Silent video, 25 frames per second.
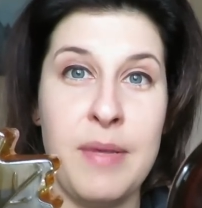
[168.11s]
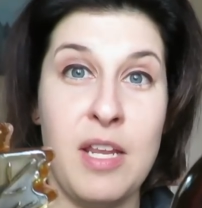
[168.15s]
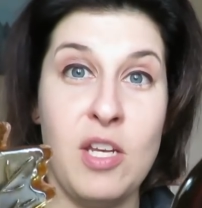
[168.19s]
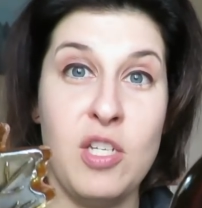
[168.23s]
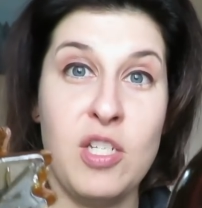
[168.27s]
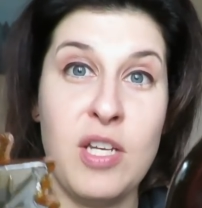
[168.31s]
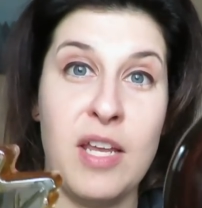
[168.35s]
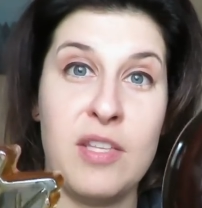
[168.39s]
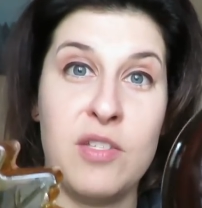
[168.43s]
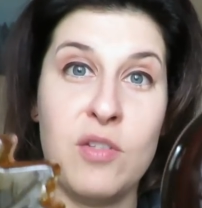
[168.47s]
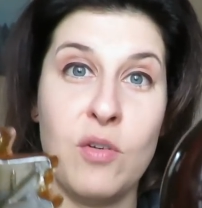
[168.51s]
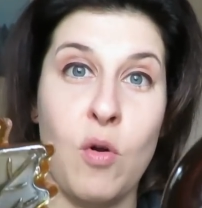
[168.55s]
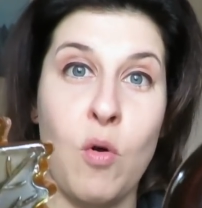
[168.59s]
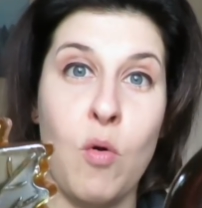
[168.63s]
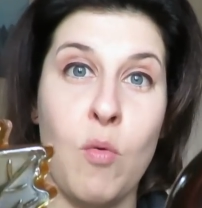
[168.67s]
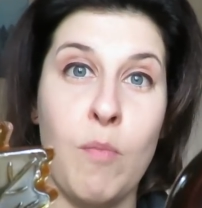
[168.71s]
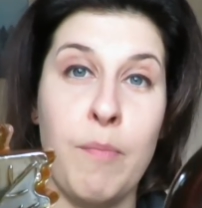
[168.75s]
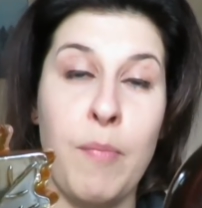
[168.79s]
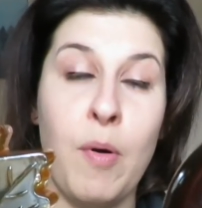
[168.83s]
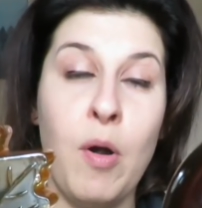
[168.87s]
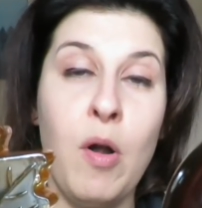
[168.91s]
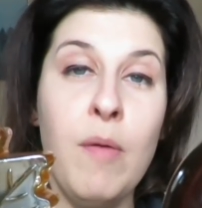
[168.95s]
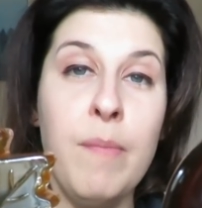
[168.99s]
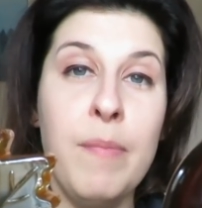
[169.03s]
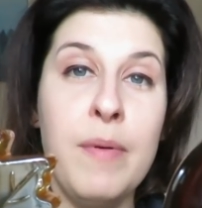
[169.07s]
Each has their own
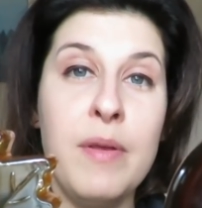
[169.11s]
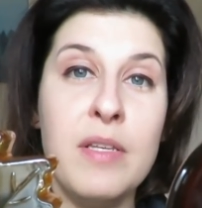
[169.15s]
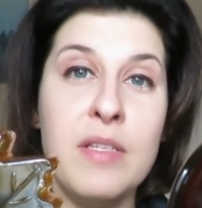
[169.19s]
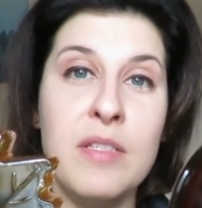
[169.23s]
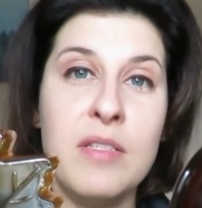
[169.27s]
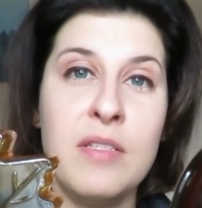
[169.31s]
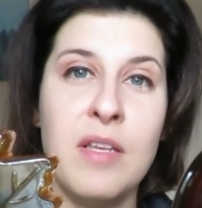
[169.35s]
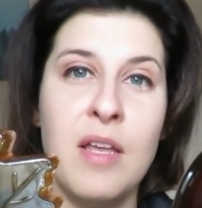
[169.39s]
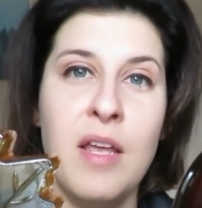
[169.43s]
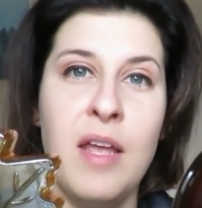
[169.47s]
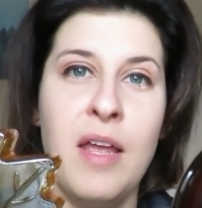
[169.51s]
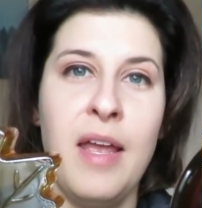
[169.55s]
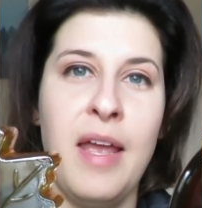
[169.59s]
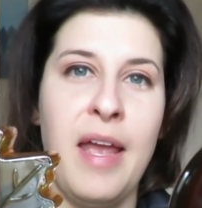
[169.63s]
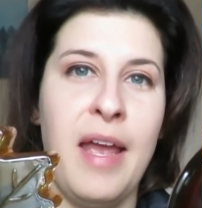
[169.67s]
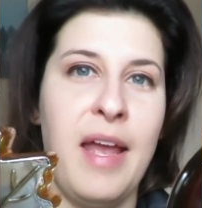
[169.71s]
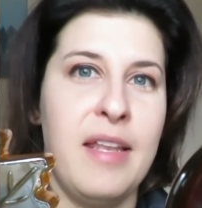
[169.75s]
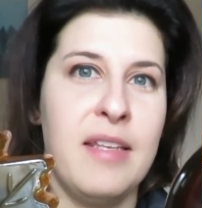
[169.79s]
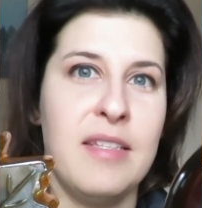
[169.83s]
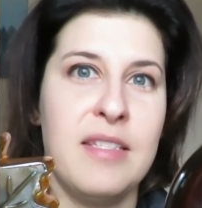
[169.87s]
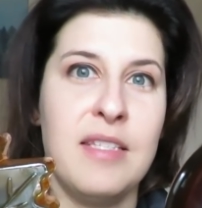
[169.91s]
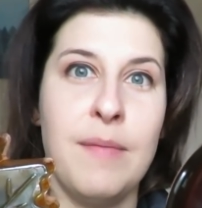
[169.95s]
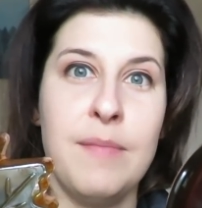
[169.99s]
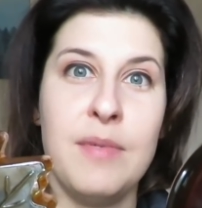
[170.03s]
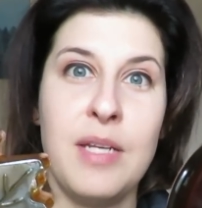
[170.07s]
purpose,
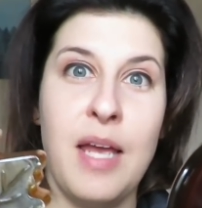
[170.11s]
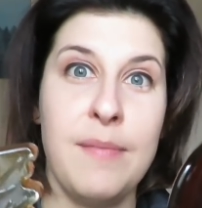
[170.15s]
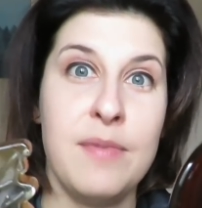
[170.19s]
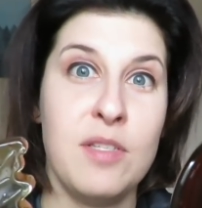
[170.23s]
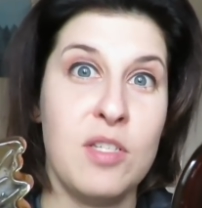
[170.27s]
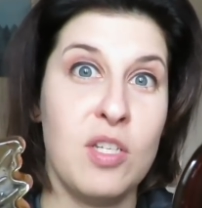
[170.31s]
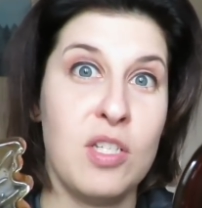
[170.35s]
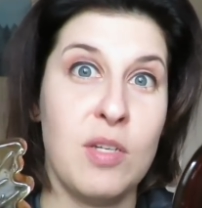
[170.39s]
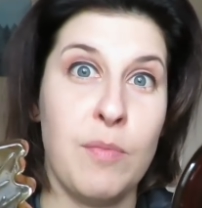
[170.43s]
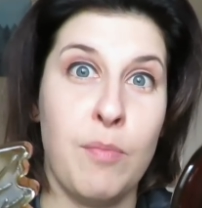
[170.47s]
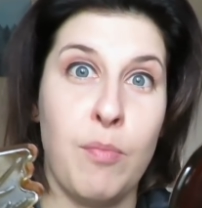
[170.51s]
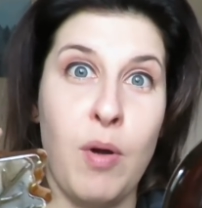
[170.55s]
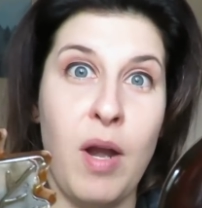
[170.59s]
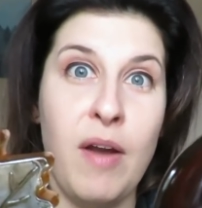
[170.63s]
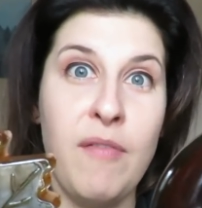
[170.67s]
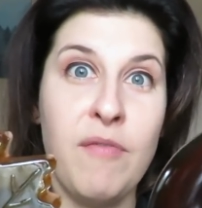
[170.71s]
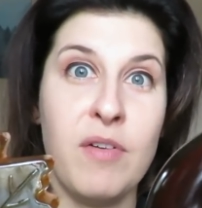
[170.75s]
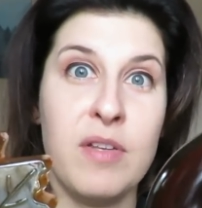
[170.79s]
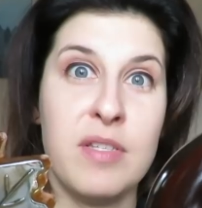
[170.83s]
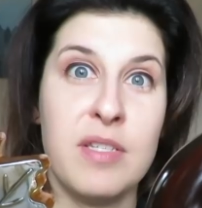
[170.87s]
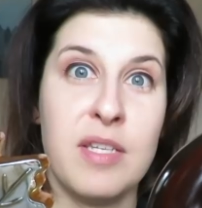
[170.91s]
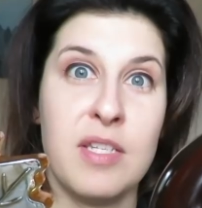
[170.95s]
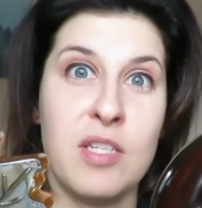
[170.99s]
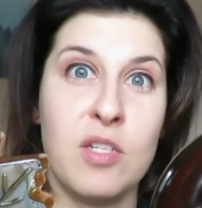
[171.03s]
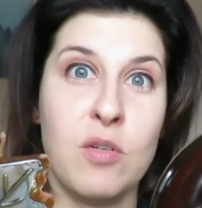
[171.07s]
and sometimes it's just a
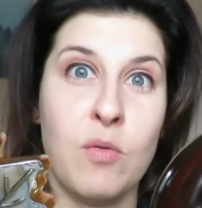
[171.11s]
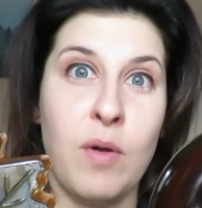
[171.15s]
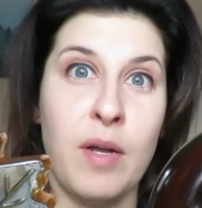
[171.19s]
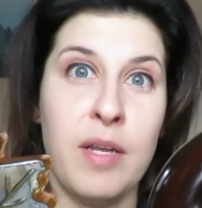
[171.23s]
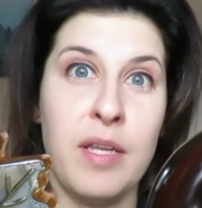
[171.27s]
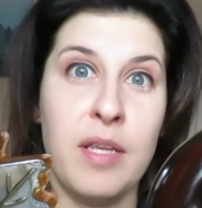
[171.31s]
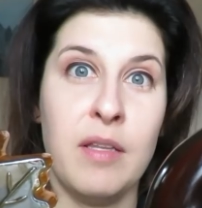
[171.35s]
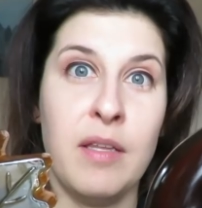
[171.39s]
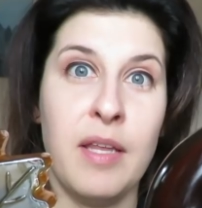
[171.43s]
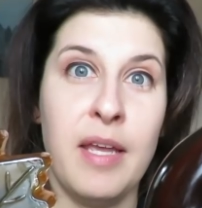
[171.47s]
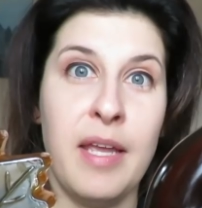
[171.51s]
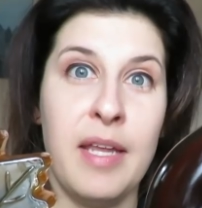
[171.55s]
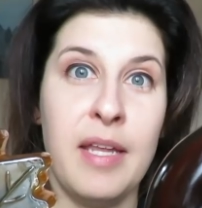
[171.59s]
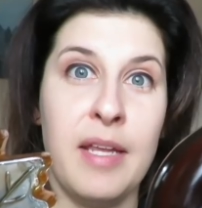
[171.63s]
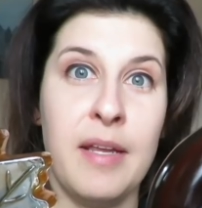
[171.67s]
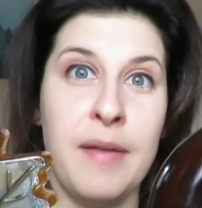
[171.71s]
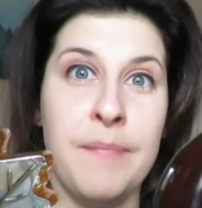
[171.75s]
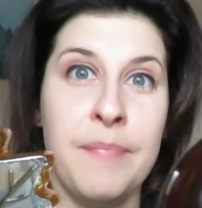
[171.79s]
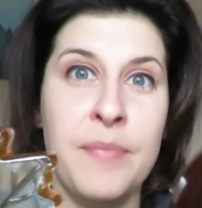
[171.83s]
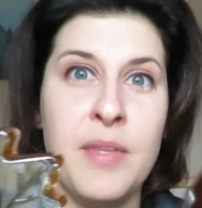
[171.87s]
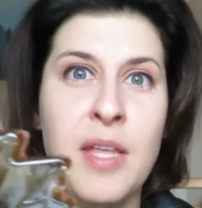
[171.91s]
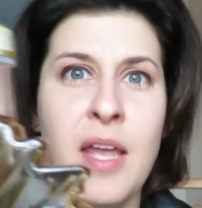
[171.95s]
preference as to what you like.